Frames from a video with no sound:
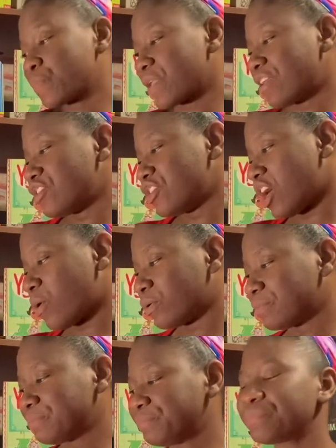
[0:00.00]

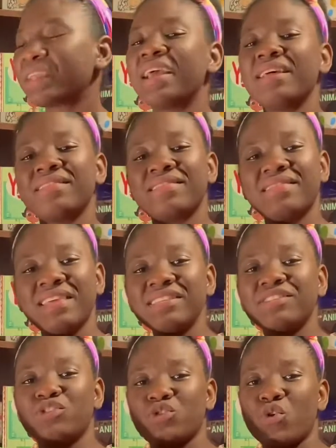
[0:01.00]
Now,
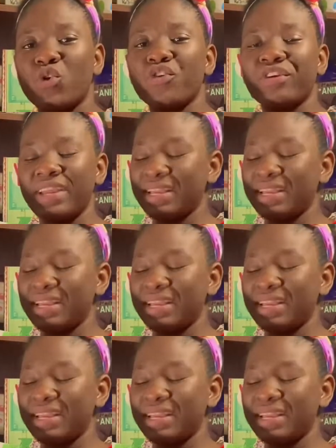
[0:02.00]
this story